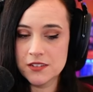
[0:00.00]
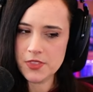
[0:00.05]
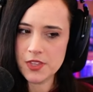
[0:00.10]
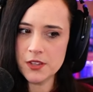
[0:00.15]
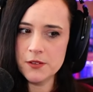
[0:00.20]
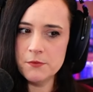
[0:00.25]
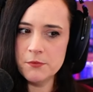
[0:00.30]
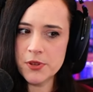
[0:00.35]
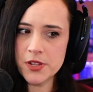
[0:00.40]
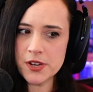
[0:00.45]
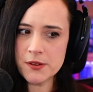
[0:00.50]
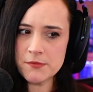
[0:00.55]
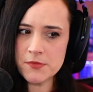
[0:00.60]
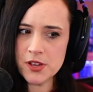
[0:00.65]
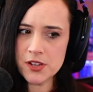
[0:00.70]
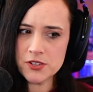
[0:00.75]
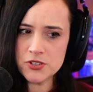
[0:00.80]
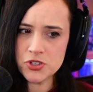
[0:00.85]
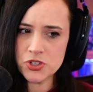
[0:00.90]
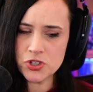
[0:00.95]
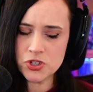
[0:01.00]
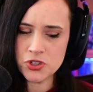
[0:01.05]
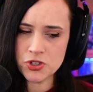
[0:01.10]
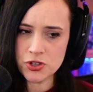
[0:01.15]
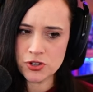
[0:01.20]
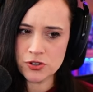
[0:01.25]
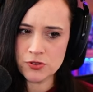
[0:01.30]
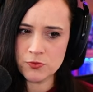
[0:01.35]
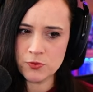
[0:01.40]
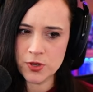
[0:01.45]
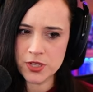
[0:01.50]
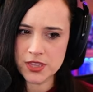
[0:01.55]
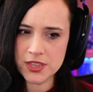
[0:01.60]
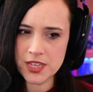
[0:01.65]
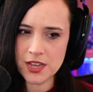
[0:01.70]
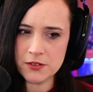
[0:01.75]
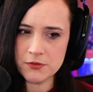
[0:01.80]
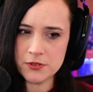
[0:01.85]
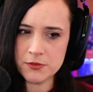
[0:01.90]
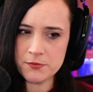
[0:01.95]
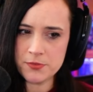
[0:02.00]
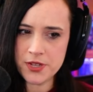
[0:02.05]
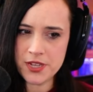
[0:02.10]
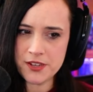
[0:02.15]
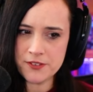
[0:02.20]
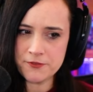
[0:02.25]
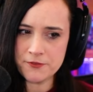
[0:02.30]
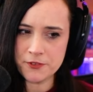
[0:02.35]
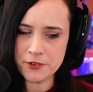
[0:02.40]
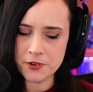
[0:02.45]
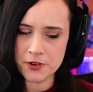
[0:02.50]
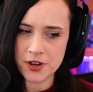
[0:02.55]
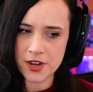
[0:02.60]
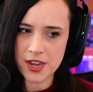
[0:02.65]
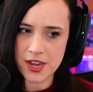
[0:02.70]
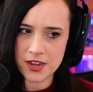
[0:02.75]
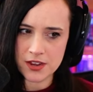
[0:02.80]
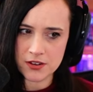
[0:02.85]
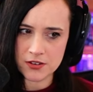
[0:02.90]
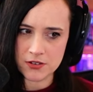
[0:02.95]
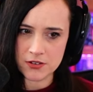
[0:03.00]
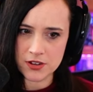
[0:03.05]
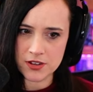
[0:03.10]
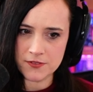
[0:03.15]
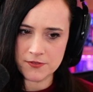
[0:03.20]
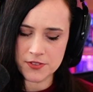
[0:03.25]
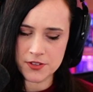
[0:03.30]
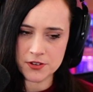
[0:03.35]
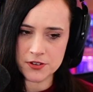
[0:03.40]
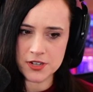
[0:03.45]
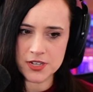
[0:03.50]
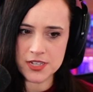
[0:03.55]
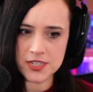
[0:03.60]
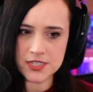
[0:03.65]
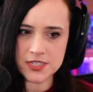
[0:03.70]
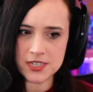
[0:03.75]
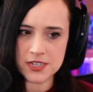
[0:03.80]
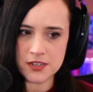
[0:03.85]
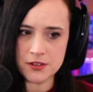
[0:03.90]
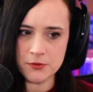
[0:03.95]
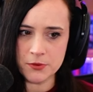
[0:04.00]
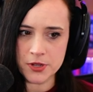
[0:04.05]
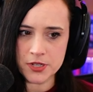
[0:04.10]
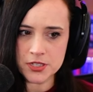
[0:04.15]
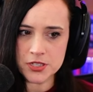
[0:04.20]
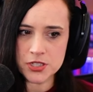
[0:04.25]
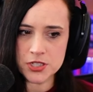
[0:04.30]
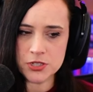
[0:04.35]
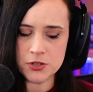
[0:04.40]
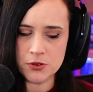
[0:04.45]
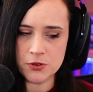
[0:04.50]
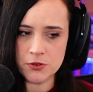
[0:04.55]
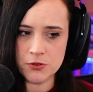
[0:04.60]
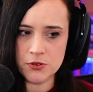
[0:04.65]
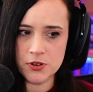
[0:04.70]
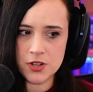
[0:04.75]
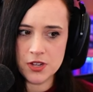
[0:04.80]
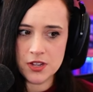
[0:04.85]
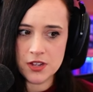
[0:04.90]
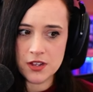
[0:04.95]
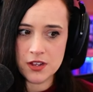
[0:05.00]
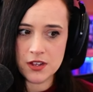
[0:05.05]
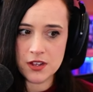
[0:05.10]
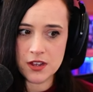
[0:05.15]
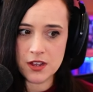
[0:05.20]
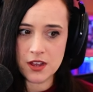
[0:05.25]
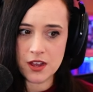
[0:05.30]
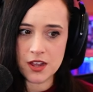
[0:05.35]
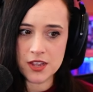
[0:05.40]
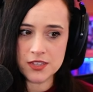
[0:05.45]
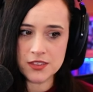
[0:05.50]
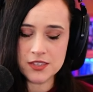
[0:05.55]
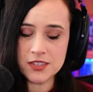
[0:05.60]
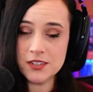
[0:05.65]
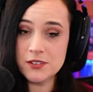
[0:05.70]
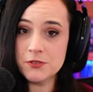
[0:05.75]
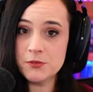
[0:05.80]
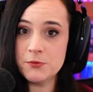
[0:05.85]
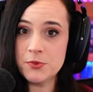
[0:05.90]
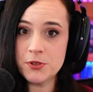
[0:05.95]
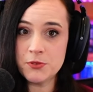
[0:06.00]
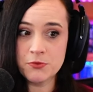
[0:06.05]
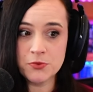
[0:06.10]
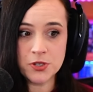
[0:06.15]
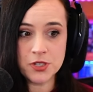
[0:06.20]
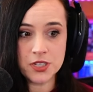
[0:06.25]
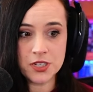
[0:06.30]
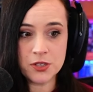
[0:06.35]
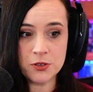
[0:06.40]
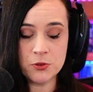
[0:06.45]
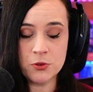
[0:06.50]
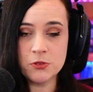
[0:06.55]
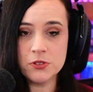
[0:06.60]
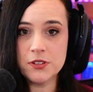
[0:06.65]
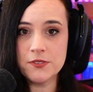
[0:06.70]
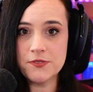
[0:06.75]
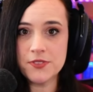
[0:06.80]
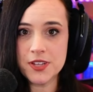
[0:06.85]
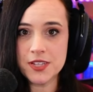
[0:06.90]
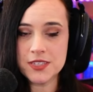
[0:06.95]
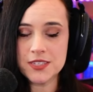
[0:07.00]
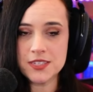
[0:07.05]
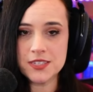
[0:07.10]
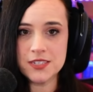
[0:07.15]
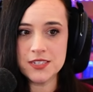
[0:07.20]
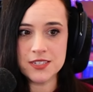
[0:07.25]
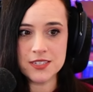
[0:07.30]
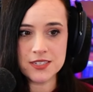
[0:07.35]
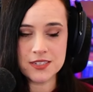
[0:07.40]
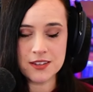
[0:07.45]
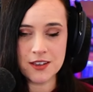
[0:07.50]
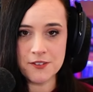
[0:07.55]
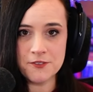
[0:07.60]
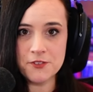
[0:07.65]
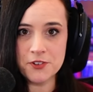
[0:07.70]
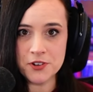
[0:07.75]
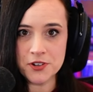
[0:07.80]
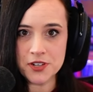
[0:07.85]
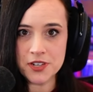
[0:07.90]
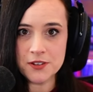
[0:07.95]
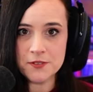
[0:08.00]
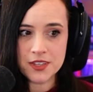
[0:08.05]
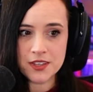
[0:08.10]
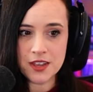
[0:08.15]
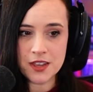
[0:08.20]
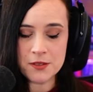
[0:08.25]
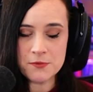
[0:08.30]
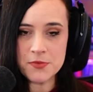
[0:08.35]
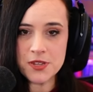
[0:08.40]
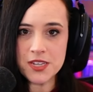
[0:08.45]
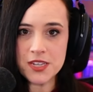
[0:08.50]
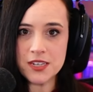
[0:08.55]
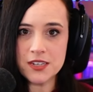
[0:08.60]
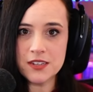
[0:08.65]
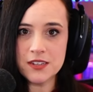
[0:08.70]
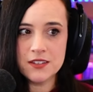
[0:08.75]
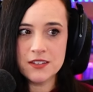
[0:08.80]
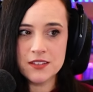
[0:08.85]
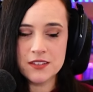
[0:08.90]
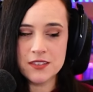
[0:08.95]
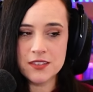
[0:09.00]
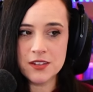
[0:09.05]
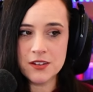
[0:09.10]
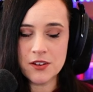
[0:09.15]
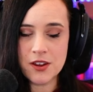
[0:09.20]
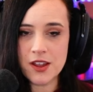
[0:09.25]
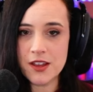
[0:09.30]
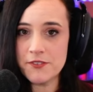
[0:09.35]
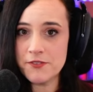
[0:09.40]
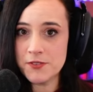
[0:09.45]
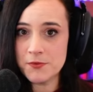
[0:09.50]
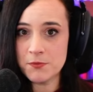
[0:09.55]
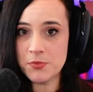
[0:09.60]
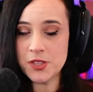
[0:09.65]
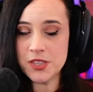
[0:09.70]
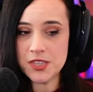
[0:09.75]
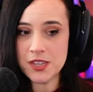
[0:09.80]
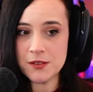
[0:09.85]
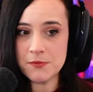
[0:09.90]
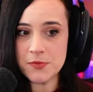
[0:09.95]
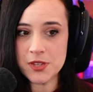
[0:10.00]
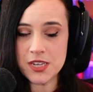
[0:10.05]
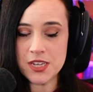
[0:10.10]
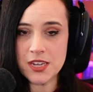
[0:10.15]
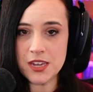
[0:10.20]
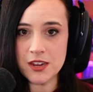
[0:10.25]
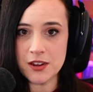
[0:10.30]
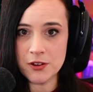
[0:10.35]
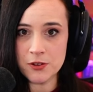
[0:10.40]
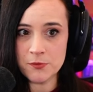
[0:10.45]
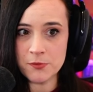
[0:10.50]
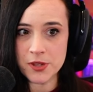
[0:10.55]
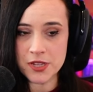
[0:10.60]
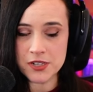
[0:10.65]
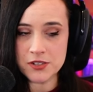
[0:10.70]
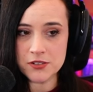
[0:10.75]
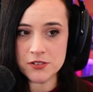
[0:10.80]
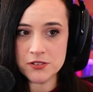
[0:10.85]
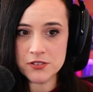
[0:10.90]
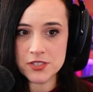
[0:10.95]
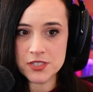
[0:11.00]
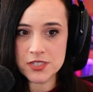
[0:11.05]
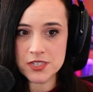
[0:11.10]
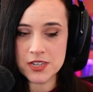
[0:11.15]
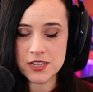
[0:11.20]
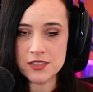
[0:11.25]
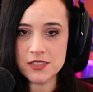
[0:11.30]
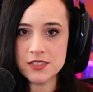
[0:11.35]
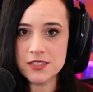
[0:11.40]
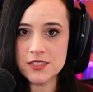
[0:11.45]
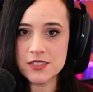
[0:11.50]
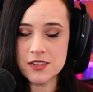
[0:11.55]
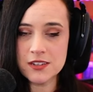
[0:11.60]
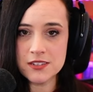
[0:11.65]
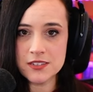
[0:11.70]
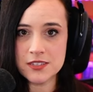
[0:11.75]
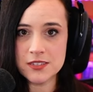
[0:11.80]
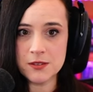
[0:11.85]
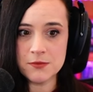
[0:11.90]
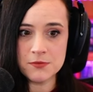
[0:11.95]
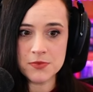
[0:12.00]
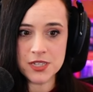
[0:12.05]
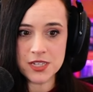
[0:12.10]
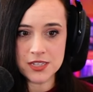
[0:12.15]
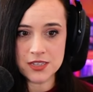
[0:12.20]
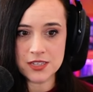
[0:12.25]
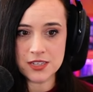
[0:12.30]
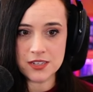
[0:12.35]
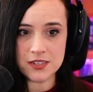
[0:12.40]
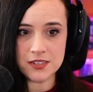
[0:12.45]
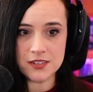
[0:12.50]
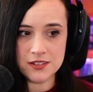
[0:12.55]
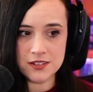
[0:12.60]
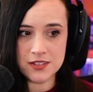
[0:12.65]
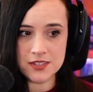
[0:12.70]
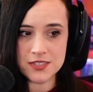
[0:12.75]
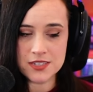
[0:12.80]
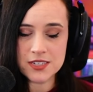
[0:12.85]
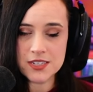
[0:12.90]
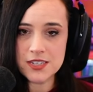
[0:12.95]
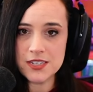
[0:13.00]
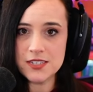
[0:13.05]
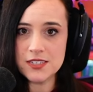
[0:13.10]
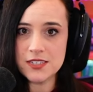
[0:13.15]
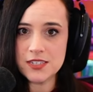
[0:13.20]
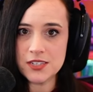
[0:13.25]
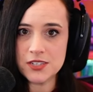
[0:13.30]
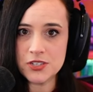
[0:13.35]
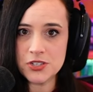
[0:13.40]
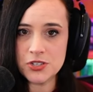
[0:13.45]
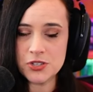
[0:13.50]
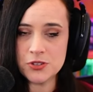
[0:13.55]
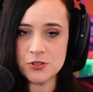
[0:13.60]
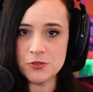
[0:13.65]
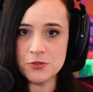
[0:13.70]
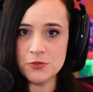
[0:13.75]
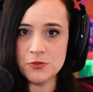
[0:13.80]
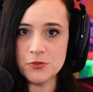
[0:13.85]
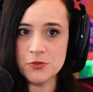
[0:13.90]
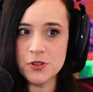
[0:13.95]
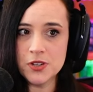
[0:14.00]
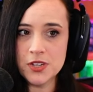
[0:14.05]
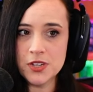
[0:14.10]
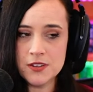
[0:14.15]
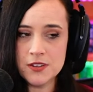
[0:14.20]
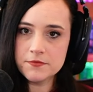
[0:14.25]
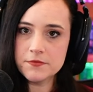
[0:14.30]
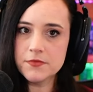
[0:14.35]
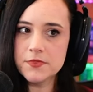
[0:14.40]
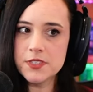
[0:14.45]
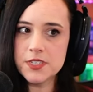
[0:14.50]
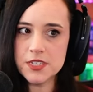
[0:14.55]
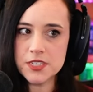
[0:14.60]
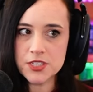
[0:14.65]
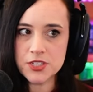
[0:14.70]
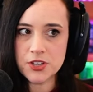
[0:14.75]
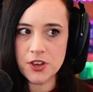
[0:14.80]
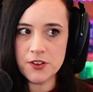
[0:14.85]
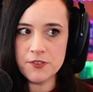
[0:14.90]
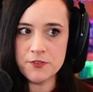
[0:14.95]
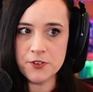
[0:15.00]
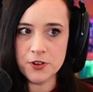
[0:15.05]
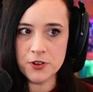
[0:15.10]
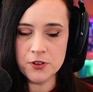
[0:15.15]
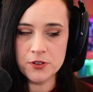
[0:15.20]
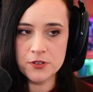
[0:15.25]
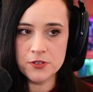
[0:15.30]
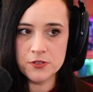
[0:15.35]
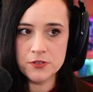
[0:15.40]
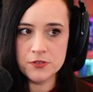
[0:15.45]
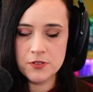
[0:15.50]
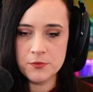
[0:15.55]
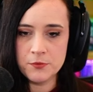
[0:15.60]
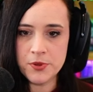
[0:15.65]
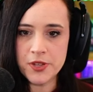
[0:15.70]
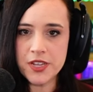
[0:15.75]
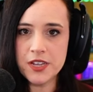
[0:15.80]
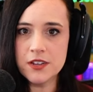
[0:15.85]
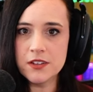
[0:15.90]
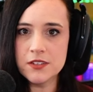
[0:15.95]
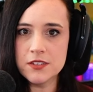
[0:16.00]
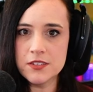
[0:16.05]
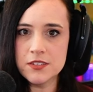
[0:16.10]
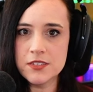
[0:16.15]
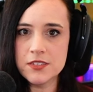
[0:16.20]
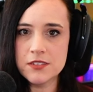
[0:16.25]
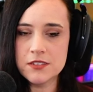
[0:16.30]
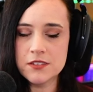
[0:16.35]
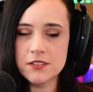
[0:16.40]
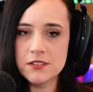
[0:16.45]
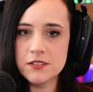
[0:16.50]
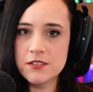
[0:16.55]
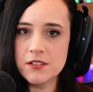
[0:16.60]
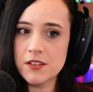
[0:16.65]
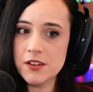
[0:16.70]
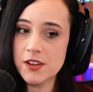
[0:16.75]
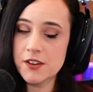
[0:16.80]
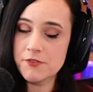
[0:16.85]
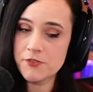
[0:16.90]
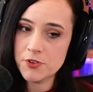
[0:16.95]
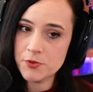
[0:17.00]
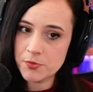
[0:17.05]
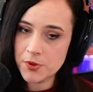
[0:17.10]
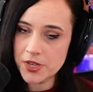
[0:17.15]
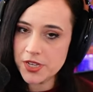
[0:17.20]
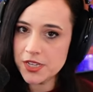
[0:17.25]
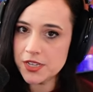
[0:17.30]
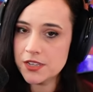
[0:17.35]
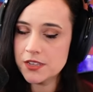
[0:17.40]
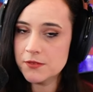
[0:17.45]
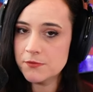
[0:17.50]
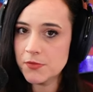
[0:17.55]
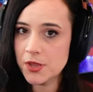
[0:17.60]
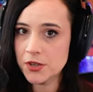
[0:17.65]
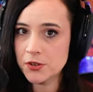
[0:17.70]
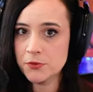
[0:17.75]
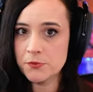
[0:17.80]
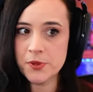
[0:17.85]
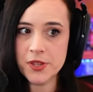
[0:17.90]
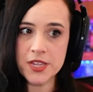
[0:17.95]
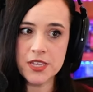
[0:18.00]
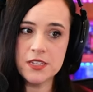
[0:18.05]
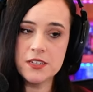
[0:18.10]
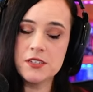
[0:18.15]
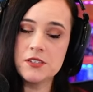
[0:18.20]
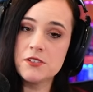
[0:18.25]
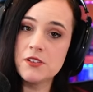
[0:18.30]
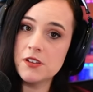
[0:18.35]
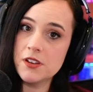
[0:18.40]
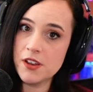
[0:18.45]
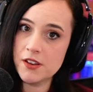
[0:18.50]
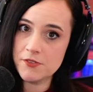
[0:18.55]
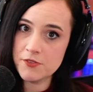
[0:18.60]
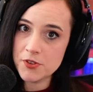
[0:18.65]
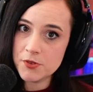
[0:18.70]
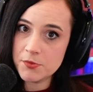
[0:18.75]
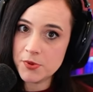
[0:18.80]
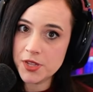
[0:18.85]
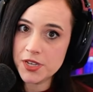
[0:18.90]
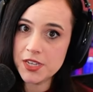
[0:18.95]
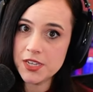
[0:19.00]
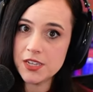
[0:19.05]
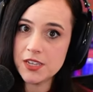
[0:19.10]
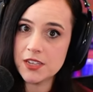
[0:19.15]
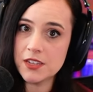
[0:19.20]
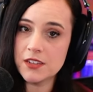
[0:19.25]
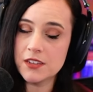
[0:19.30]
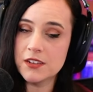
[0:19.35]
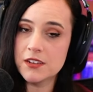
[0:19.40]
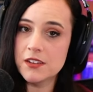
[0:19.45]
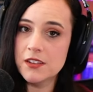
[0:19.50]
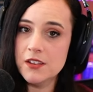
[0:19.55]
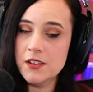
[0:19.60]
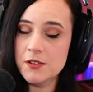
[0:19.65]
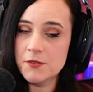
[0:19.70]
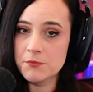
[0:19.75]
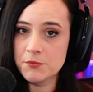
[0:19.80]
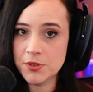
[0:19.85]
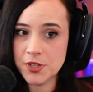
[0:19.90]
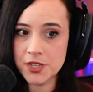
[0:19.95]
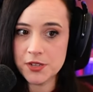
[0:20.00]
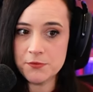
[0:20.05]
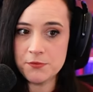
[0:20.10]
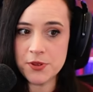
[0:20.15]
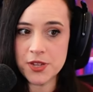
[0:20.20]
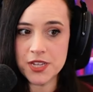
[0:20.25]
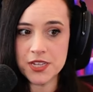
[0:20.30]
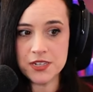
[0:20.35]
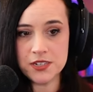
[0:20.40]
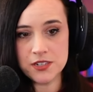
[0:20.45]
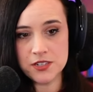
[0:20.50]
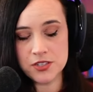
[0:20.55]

But I'm not sure what that would be for air if there is anyone. So I think it would be really cool if that's discovered. I mean, there haven't been that many airbenders, and it's not something that is easy to discover because not everybody can metal bend, not everybody can bloodbend.